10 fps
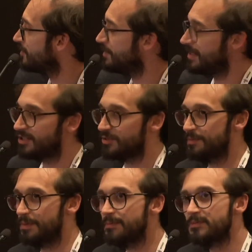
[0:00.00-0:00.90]
Do we need
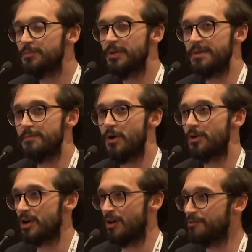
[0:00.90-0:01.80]
to, to bring
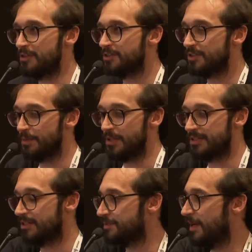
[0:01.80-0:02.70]
more conflict to the
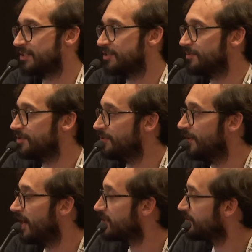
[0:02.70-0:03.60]
political spectrum
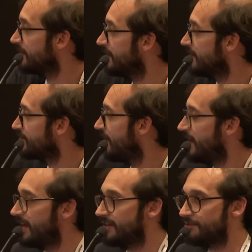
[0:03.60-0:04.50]
to actually try
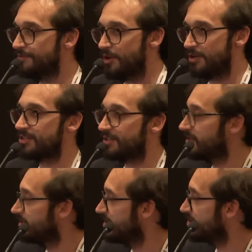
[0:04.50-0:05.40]
and reverse this